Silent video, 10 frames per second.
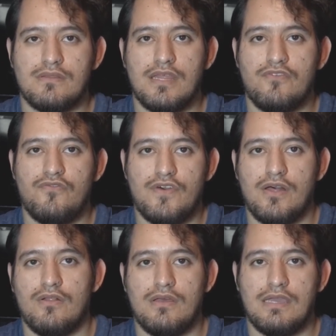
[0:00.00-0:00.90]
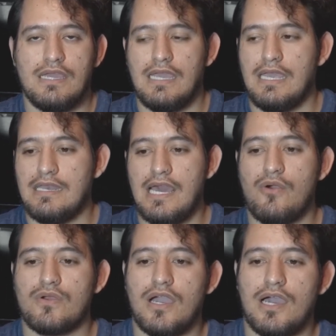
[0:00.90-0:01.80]
they fell. And
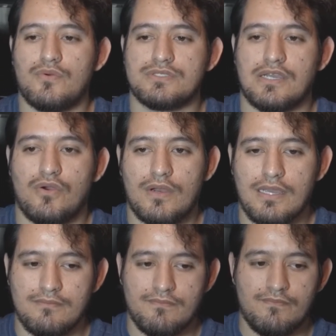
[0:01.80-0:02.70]
now God was like, all right,